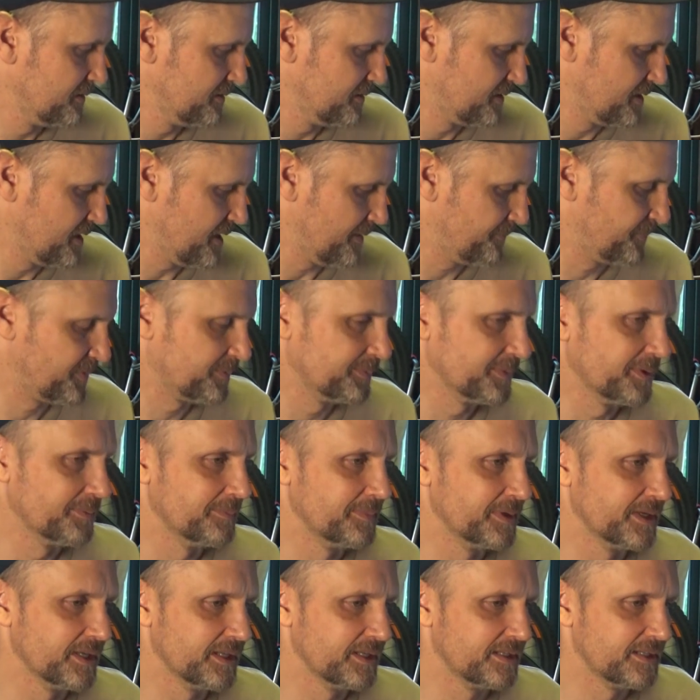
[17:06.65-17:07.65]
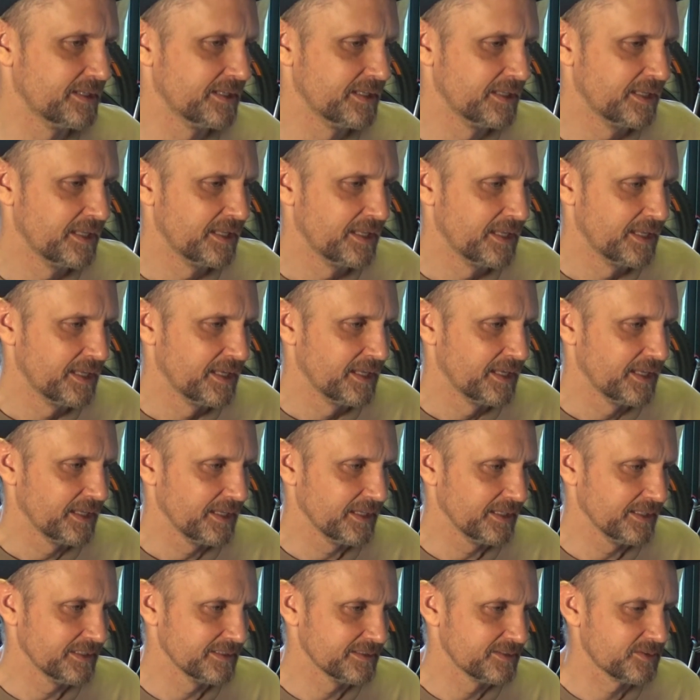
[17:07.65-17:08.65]
And the Optima Mid
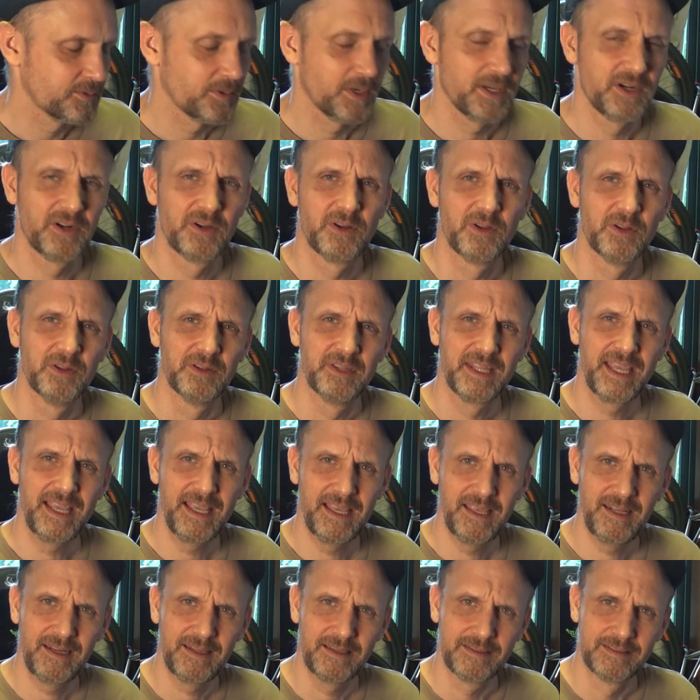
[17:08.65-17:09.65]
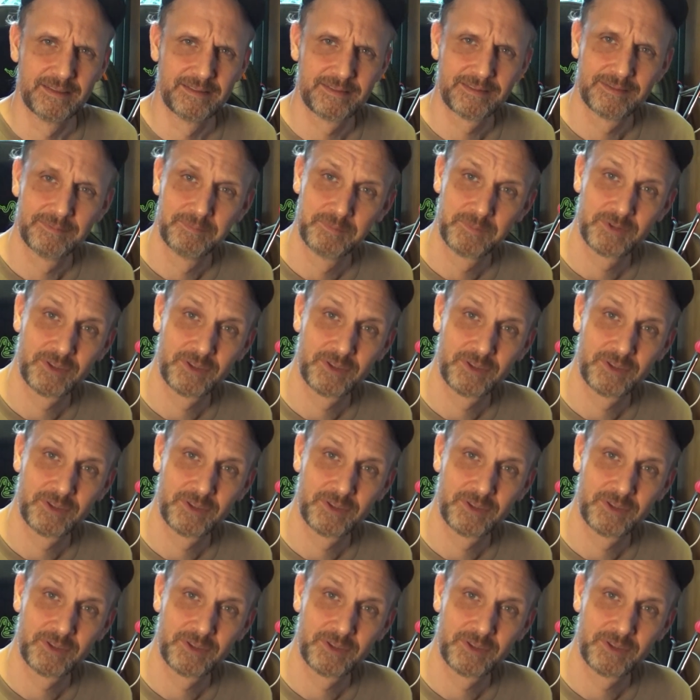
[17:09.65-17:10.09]
is quite old, 80s.